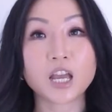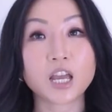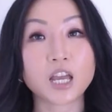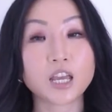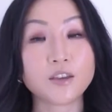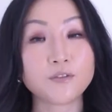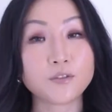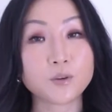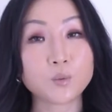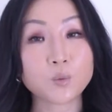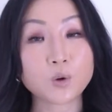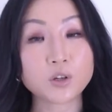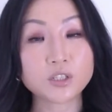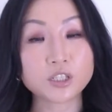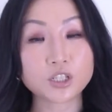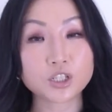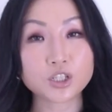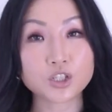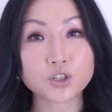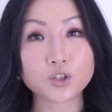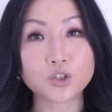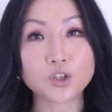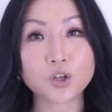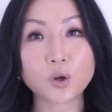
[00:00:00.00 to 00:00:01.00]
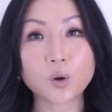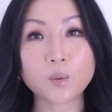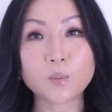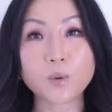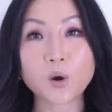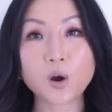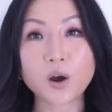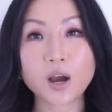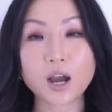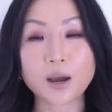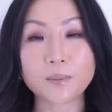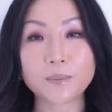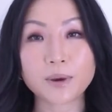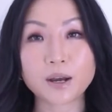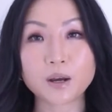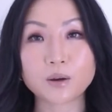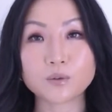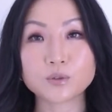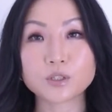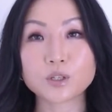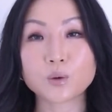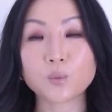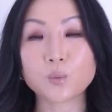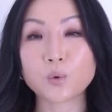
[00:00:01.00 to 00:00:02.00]
If you wanted to know more
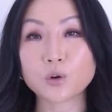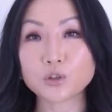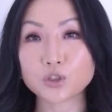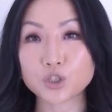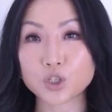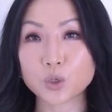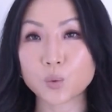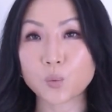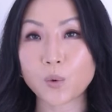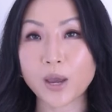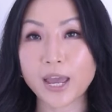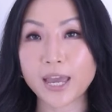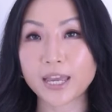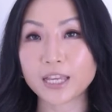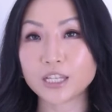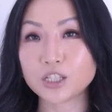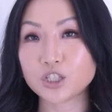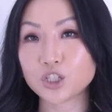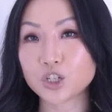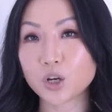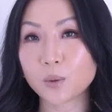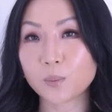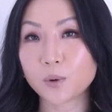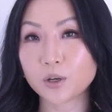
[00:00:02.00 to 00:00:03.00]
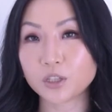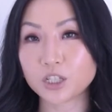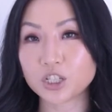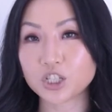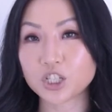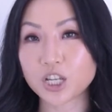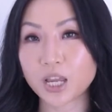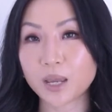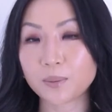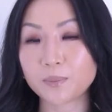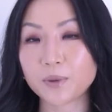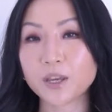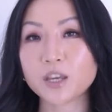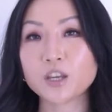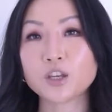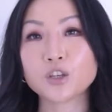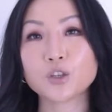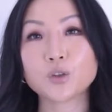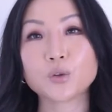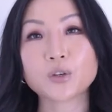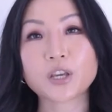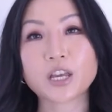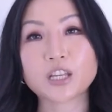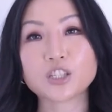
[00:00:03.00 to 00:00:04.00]
about what to wear in your body shape,
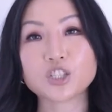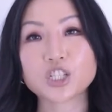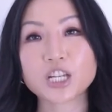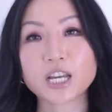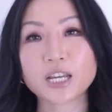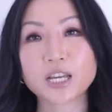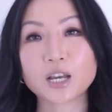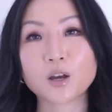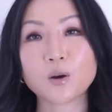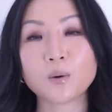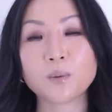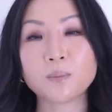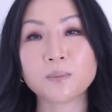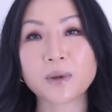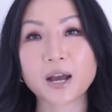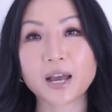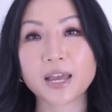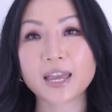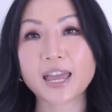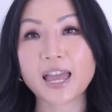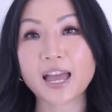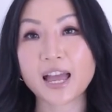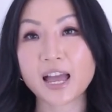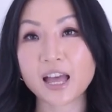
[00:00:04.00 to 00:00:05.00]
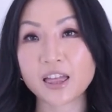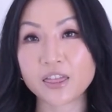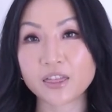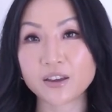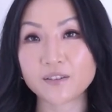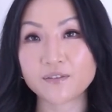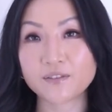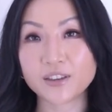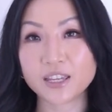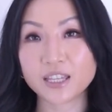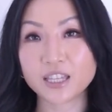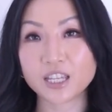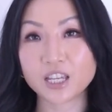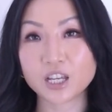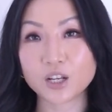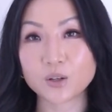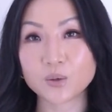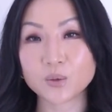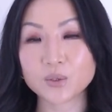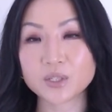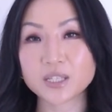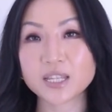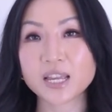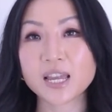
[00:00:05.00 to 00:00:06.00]
you can check out my other
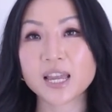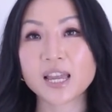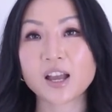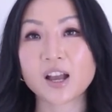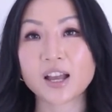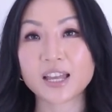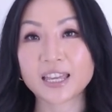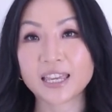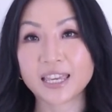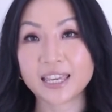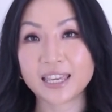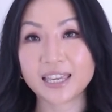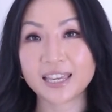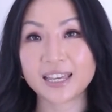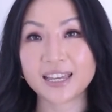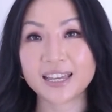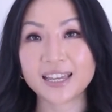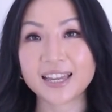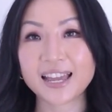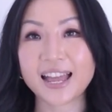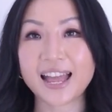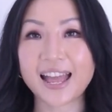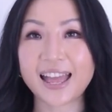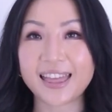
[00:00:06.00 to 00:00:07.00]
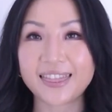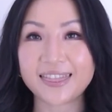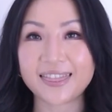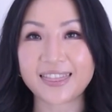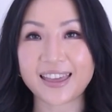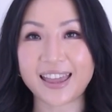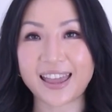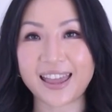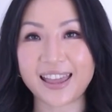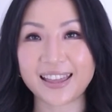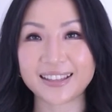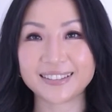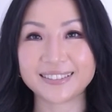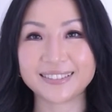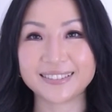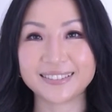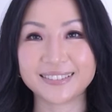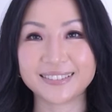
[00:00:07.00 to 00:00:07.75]
videos here and there.